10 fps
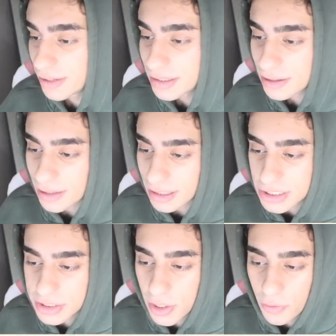They didn't like
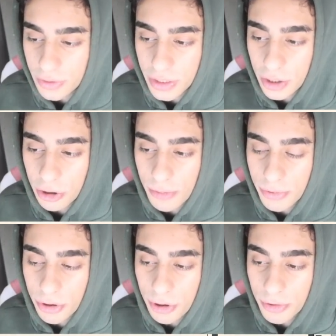slowly go up,
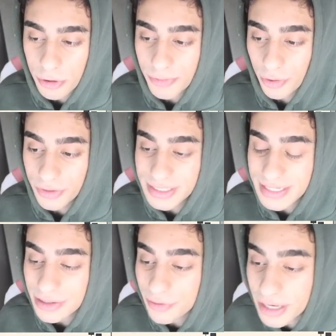go up, go up. No, this
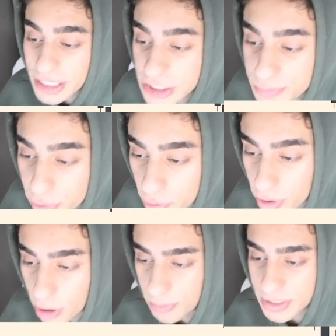candle exploded up.